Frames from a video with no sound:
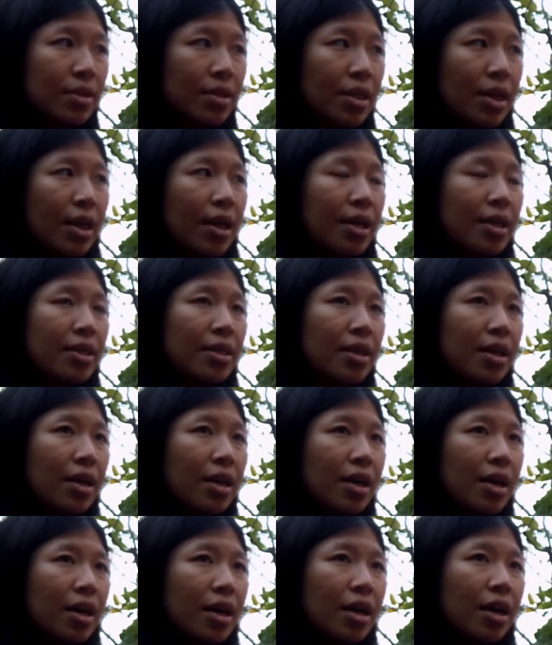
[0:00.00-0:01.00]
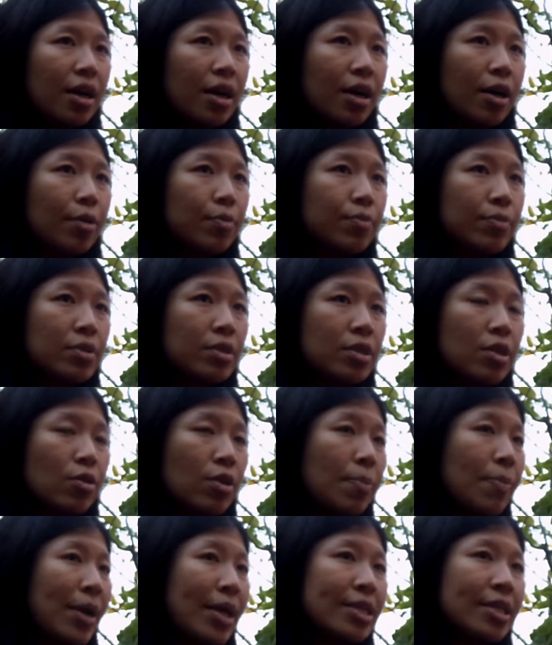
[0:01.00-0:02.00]
But so
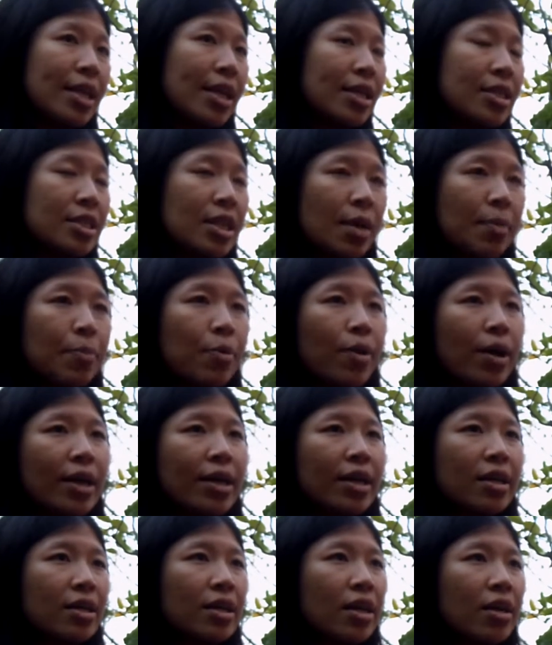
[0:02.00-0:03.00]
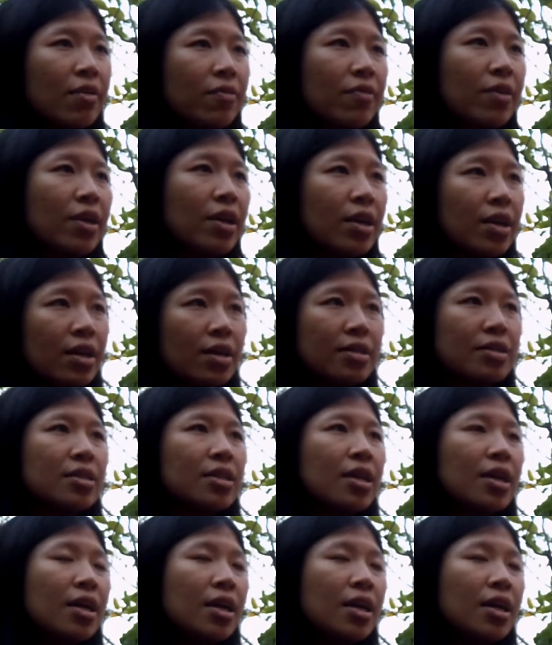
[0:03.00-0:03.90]
the best example I can give is